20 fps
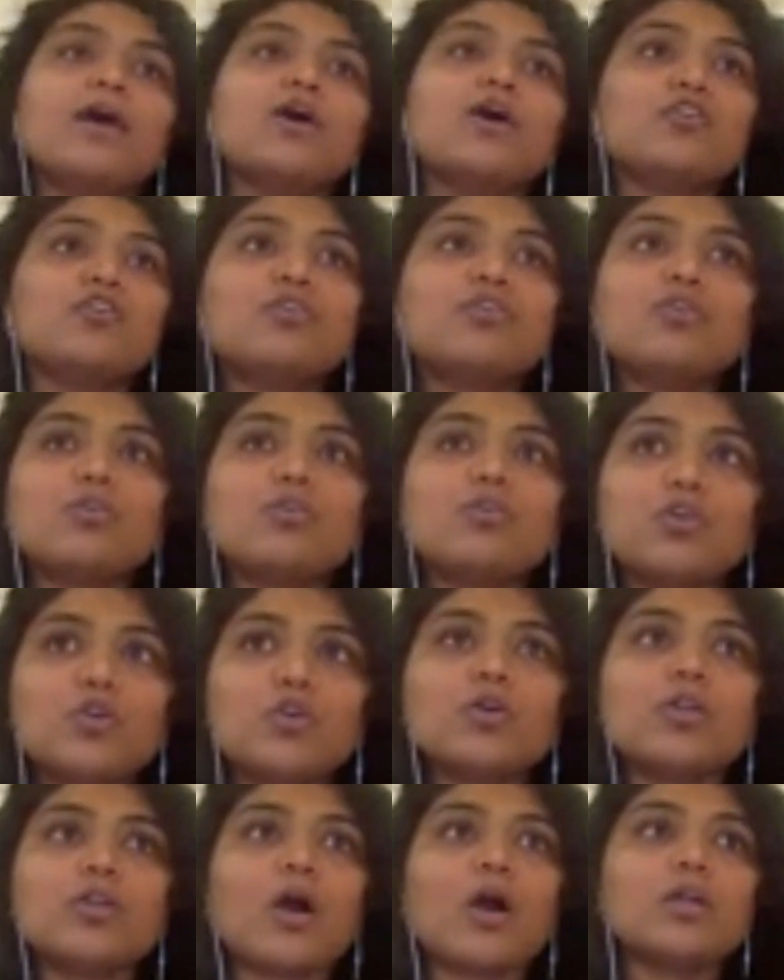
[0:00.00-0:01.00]

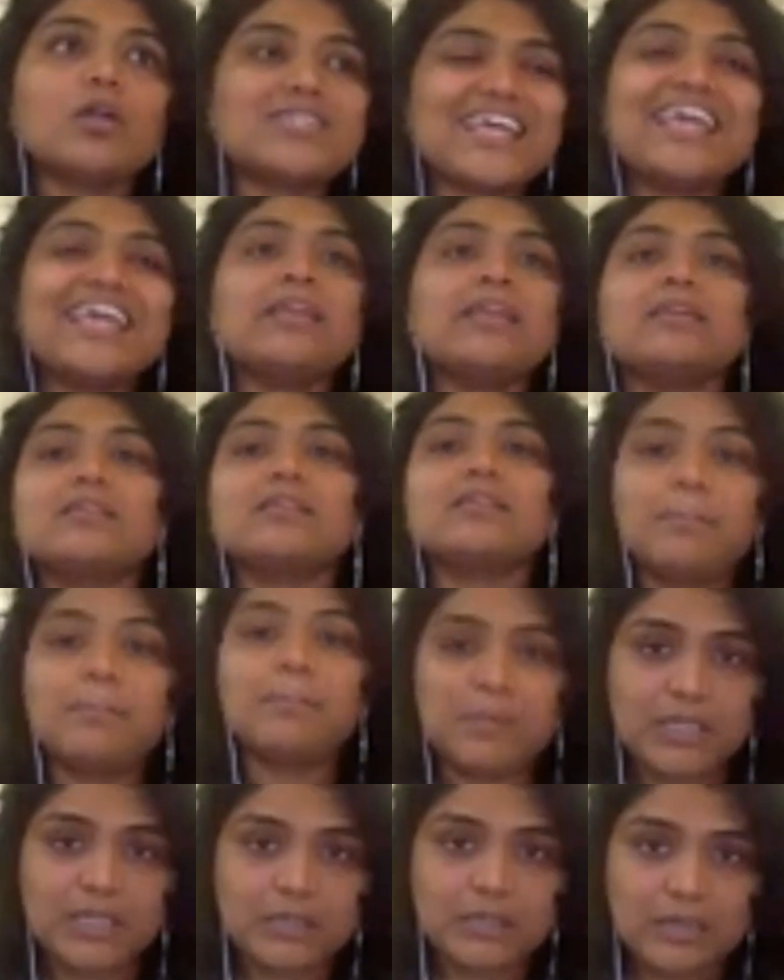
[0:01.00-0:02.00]
you're not in it
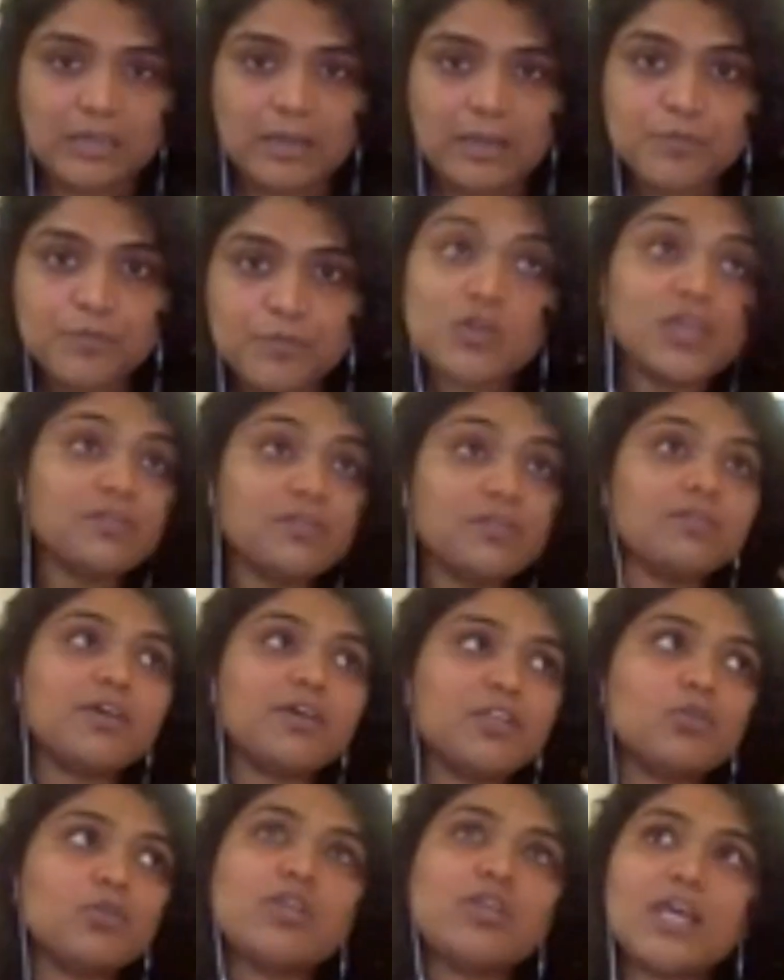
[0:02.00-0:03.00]
completely. So even
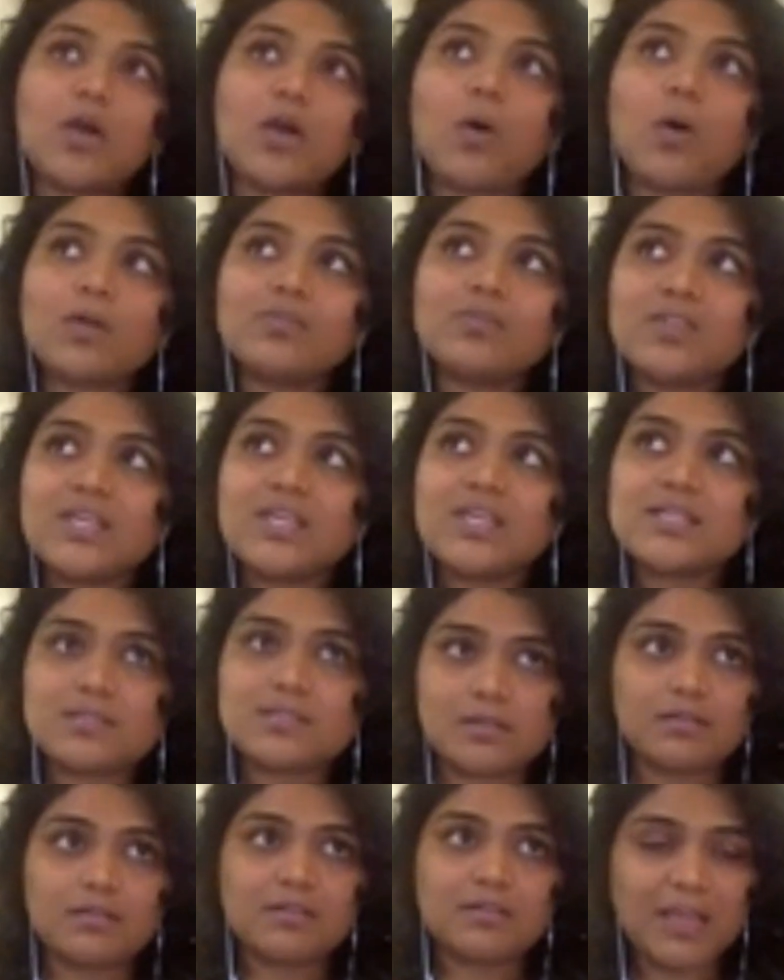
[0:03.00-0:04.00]
when you take on
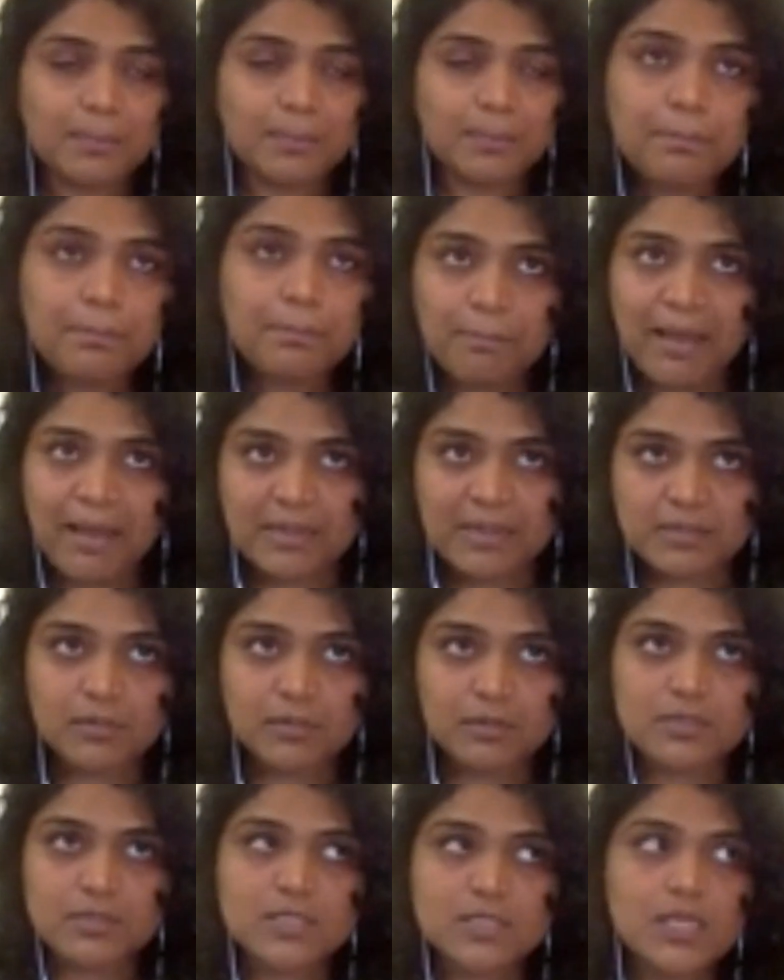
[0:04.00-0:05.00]
these rape
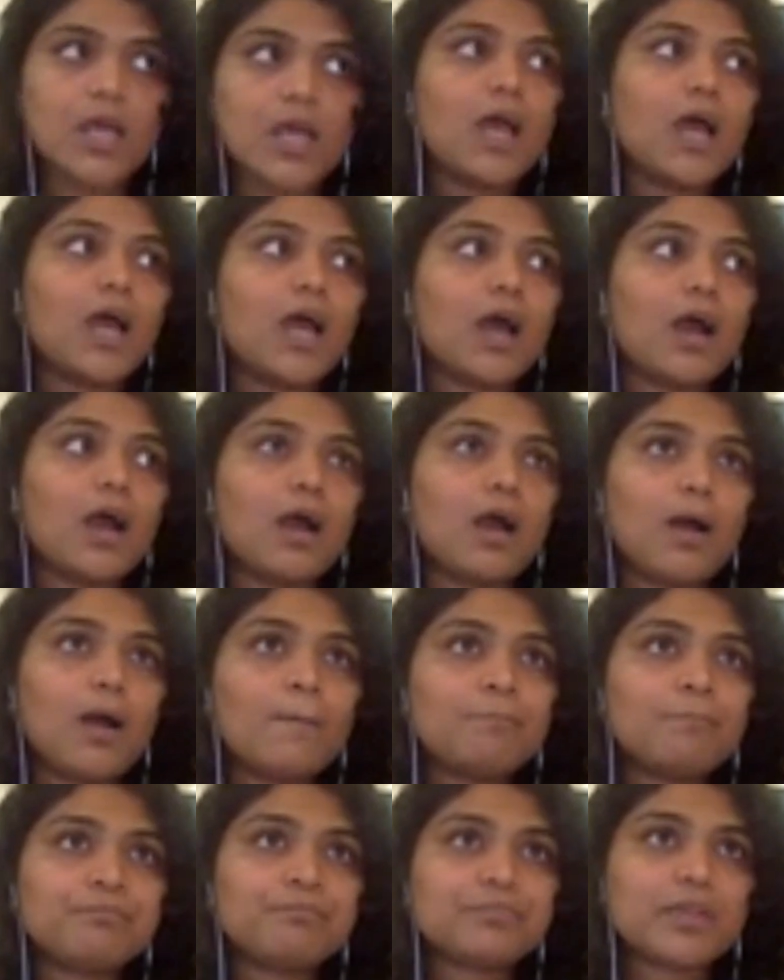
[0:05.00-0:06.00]
matters,
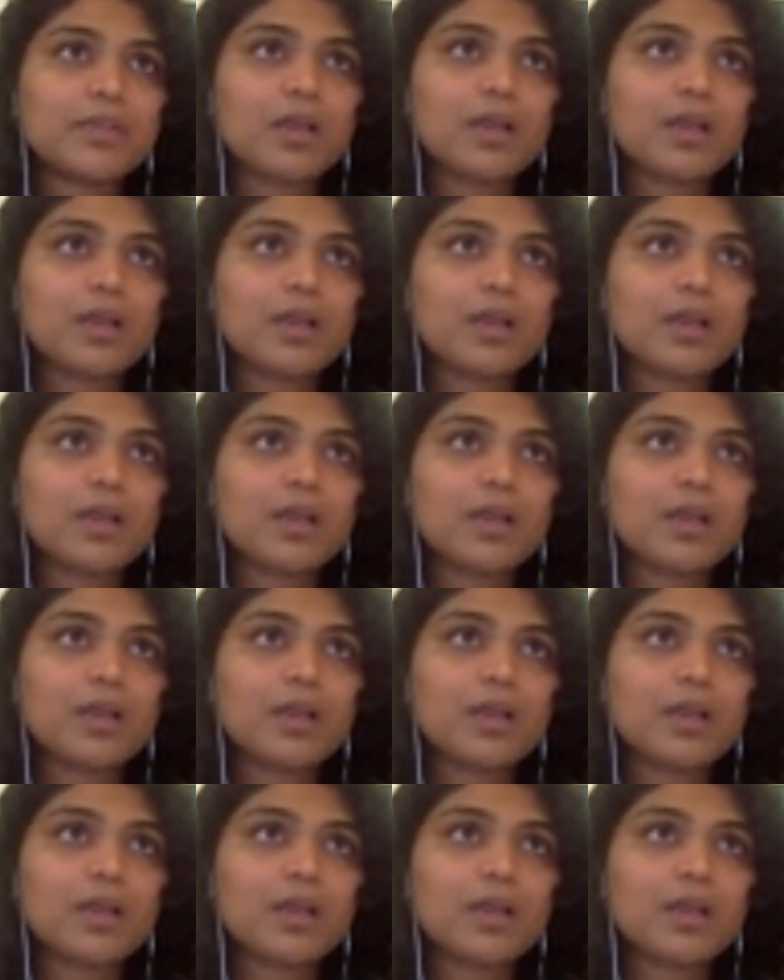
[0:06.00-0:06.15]
um,